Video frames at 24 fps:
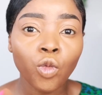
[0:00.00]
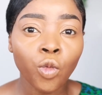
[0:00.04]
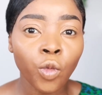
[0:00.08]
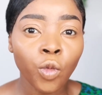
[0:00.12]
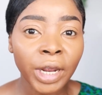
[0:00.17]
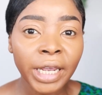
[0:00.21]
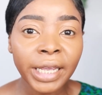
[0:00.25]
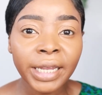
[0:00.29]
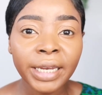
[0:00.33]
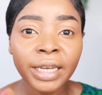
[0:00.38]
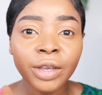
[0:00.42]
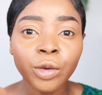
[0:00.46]

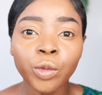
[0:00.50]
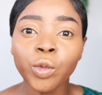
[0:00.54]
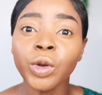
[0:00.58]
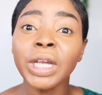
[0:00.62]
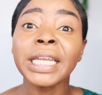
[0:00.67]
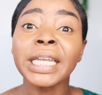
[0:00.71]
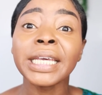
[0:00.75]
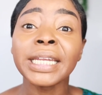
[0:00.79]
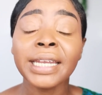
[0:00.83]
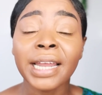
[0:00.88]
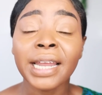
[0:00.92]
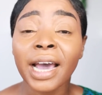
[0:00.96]

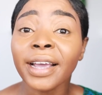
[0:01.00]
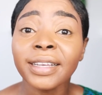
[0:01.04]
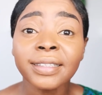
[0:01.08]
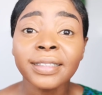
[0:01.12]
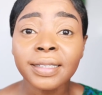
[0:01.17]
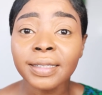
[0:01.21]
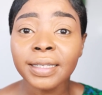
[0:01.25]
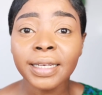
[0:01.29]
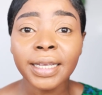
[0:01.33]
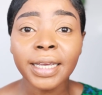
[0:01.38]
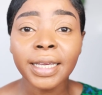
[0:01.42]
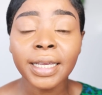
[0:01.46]
really
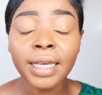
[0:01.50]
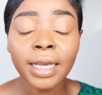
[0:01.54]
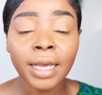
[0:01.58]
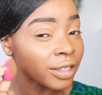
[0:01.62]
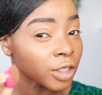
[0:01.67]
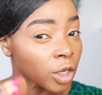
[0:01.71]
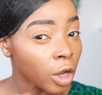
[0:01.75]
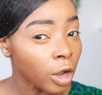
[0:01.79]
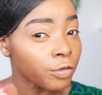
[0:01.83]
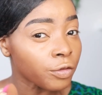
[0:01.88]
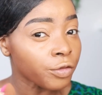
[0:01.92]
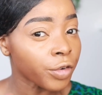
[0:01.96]
nicely. It's
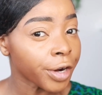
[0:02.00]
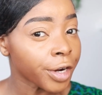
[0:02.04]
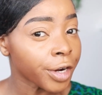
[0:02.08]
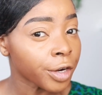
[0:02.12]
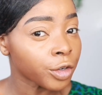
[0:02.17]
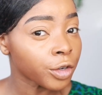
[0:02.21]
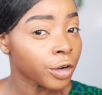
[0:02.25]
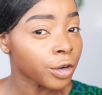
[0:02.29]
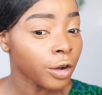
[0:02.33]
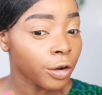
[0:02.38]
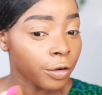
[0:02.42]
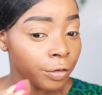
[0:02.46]
got very
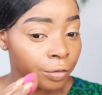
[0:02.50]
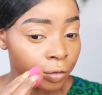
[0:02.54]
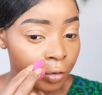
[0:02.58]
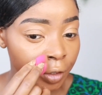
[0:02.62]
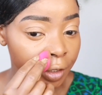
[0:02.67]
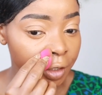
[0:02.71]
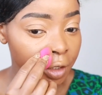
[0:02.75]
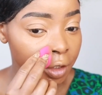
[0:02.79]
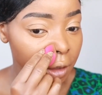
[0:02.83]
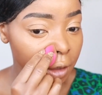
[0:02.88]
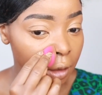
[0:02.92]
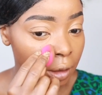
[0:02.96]
good
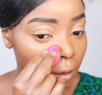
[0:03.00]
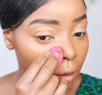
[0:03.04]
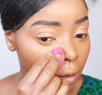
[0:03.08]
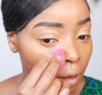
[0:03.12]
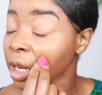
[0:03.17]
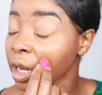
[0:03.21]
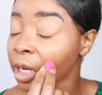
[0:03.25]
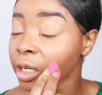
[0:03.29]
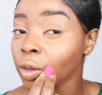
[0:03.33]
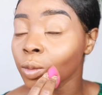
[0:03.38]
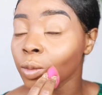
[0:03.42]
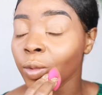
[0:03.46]
coverage.
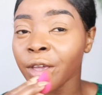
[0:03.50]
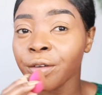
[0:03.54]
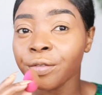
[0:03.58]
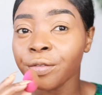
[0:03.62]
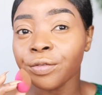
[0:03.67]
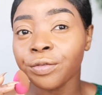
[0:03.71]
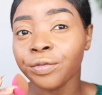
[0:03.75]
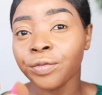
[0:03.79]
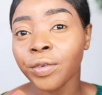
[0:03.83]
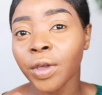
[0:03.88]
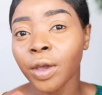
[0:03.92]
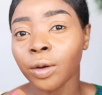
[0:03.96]
I like the way it
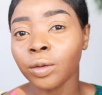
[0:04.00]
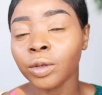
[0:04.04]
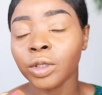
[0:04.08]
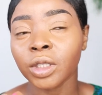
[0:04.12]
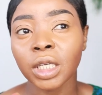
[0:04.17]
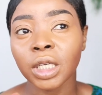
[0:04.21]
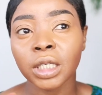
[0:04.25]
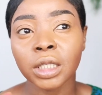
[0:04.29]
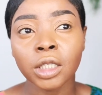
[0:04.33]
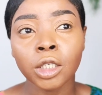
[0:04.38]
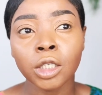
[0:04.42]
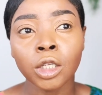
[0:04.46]
feels.
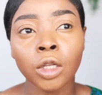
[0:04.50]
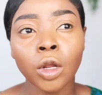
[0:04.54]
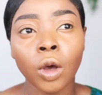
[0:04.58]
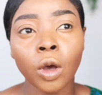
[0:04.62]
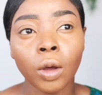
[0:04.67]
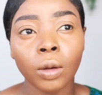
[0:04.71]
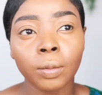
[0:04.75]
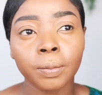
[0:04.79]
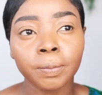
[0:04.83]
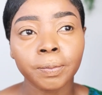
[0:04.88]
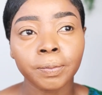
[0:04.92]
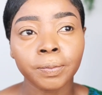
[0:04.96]
It's
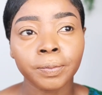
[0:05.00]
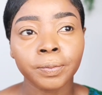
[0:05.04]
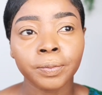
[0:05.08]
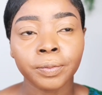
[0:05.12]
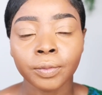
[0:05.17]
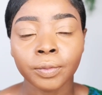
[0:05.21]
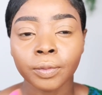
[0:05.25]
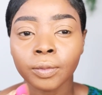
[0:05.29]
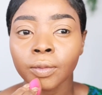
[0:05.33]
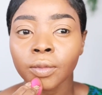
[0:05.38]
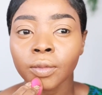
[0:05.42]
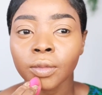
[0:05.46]
not
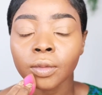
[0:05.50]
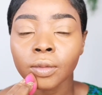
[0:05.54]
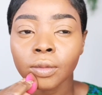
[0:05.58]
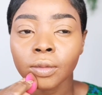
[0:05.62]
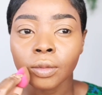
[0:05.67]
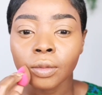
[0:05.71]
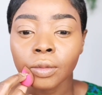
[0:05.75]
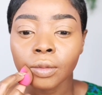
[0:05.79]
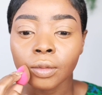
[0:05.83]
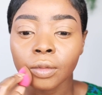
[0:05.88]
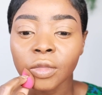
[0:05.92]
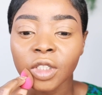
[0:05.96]

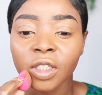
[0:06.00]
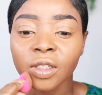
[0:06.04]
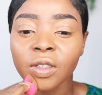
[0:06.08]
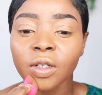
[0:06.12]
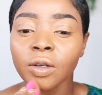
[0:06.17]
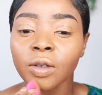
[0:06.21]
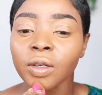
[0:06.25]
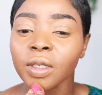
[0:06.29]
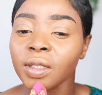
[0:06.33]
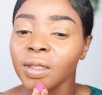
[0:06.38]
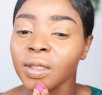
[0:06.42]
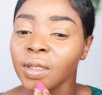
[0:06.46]

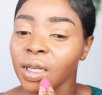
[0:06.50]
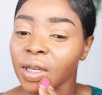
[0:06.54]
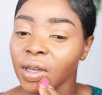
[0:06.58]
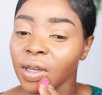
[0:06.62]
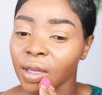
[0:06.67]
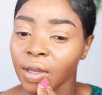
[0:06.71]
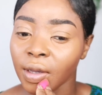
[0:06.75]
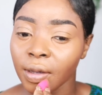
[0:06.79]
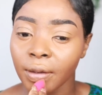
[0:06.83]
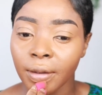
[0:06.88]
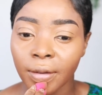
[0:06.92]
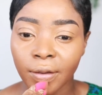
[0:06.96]

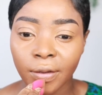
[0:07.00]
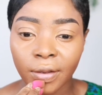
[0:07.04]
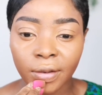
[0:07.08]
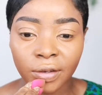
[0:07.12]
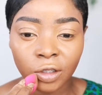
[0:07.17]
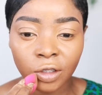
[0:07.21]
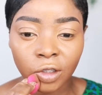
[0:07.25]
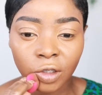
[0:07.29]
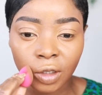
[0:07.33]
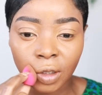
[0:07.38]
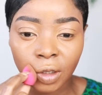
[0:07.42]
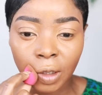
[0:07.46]
sticky. It's
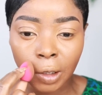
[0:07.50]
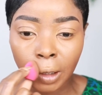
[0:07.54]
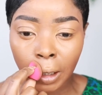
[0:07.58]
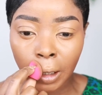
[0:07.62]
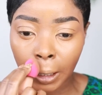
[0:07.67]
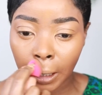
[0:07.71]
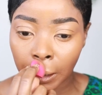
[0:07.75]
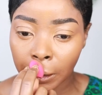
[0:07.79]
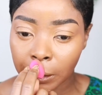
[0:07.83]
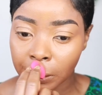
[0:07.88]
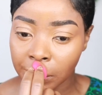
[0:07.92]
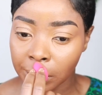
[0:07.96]
just a
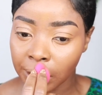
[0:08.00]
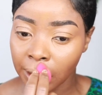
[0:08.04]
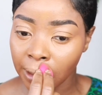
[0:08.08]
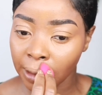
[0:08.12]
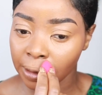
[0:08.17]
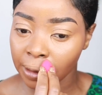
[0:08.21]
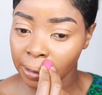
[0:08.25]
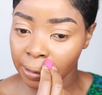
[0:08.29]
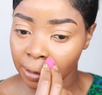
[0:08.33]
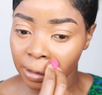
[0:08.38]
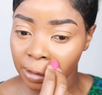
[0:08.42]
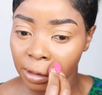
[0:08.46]

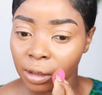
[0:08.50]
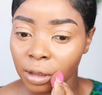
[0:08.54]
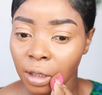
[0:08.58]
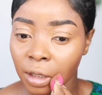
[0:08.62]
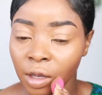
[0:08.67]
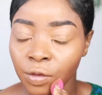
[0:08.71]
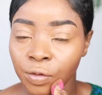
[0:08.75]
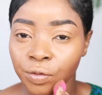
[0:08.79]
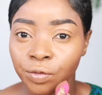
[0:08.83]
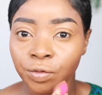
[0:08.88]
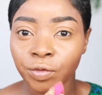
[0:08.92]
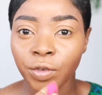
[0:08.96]
nice.
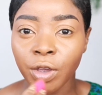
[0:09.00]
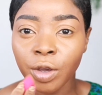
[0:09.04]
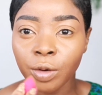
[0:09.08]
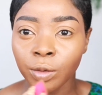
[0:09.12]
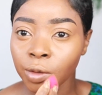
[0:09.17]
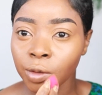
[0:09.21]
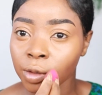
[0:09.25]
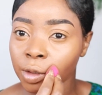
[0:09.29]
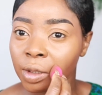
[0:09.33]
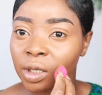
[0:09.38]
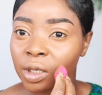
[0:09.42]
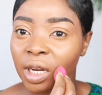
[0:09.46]
It
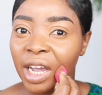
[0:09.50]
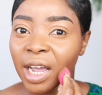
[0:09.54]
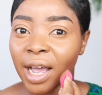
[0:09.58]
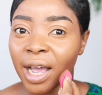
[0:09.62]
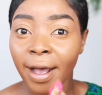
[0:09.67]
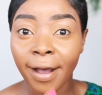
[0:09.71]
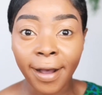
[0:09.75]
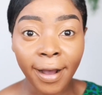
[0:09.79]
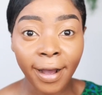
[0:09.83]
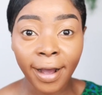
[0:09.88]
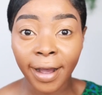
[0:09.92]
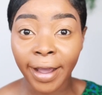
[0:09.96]
feels like
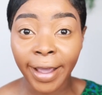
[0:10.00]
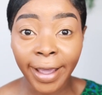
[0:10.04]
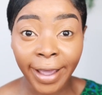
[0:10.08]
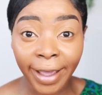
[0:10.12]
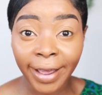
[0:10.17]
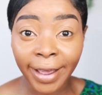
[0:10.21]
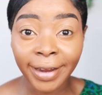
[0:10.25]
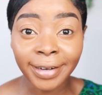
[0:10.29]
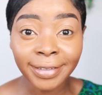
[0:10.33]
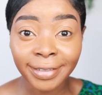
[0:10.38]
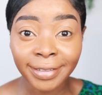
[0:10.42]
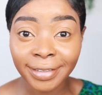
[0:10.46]

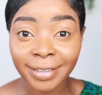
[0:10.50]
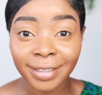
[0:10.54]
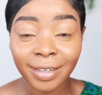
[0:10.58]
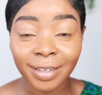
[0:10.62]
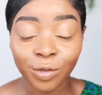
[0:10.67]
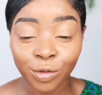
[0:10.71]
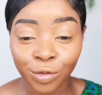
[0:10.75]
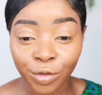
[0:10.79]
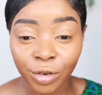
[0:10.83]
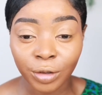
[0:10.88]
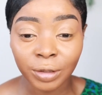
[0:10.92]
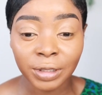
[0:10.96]
high-end.
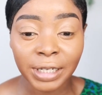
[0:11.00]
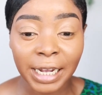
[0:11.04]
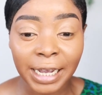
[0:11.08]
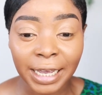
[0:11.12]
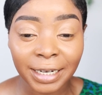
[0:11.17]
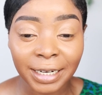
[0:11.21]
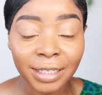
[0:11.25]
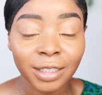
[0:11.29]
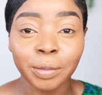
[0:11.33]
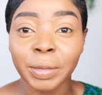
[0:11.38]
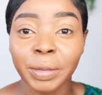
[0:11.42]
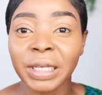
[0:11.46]
It feels like
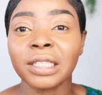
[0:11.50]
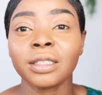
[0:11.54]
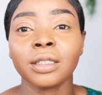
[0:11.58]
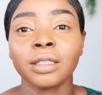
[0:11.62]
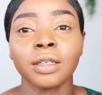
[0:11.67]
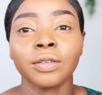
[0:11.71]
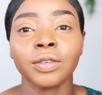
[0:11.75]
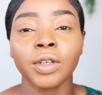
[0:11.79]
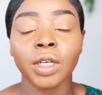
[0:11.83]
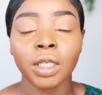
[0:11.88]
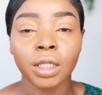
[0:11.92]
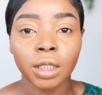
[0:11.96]
an
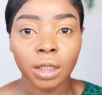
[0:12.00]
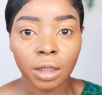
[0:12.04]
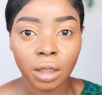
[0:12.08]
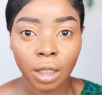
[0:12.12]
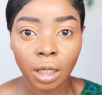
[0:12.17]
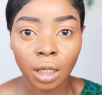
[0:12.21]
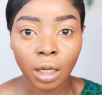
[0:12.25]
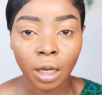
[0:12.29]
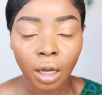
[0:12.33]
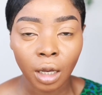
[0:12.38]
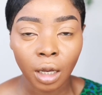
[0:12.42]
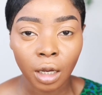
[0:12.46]
expensive
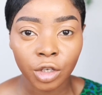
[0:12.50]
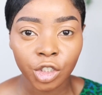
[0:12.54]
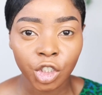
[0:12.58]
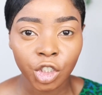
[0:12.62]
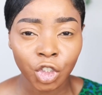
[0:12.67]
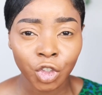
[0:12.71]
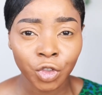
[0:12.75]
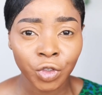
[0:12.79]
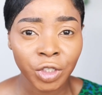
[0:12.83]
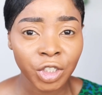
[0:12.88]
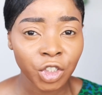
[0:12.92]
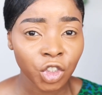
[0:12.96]
concealer
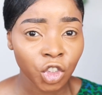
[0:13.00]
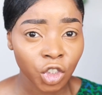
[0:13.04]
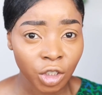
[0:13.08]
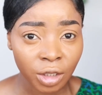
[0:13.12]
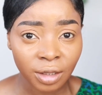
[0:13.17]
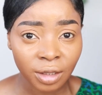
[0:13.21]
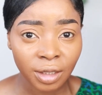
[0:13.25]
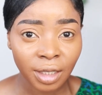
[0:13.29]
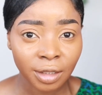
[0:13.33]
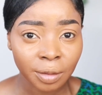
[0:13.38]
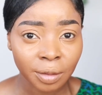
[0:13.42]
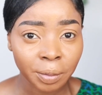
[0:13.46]
considering it's
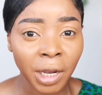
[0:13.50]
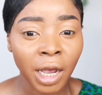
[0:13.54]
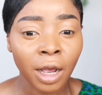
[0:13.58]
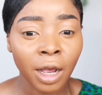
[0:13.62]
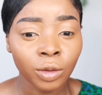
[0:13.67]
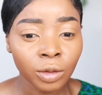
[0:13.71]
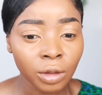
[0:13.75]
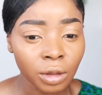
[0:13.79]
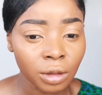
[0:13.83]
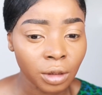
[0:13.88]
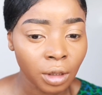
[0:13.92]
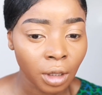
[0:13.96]
just
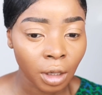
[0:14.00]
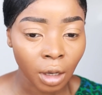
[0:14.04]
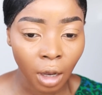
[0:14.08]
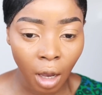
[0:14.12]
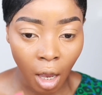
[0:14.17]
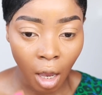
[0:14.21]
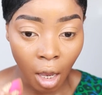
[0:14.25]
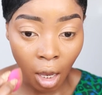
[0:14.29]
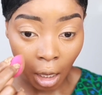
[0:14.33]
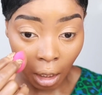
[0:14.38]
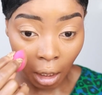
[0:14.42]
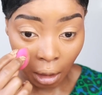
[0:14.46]
£6.
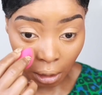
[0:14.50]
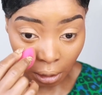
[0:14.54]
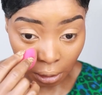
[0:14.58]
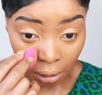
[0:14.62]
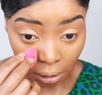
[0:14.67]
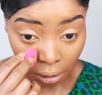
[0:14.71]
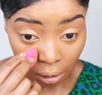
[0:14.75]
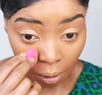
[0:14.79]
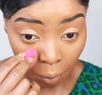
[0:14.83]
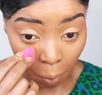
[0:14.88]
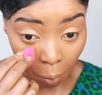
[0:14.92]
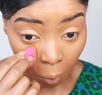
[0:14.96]

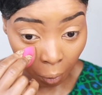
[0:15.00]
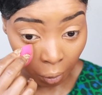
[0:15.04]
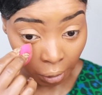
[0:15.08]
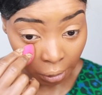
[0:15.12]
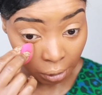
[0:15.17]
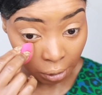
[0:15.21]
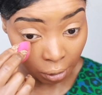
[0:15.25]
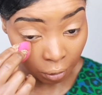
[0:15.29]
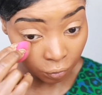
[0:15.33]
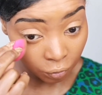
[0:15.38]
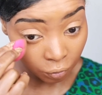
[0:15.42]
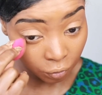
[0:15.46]
This is
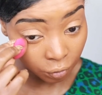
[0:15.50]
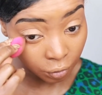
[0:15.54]
impressive.